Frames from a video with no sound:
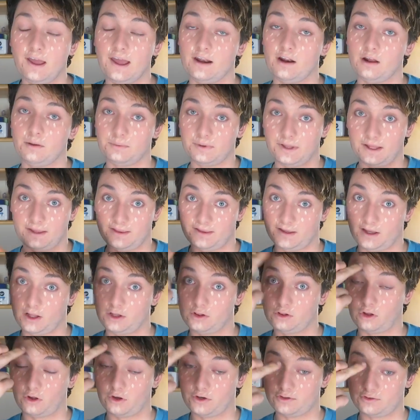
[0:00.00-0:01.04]
and I'll apply like a
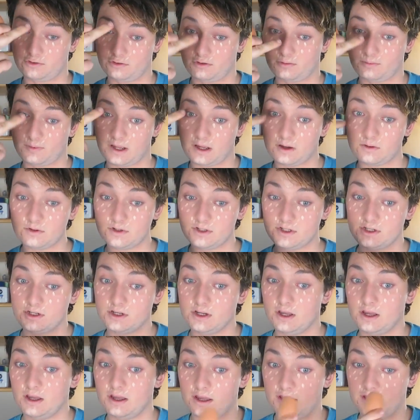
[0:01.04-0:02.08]
larger amount
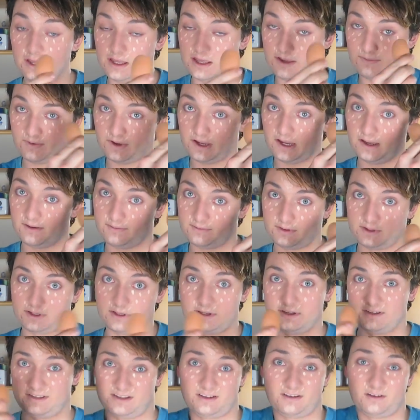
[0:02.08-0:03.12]
if I have
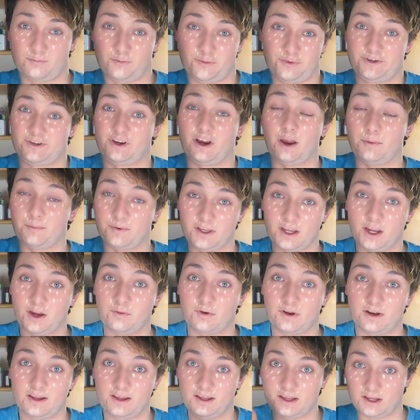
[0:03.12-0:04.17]
like it's a little more time to get
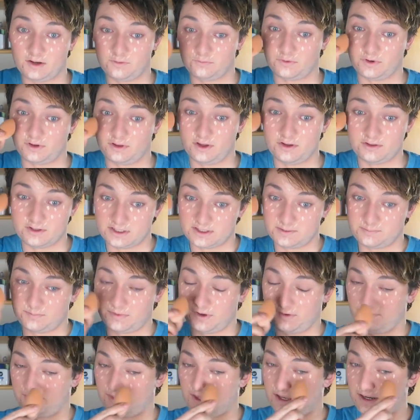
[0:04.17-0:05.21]
ready and really just
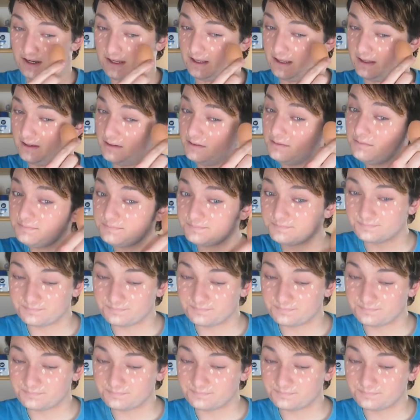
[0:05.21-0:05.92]
buff that in.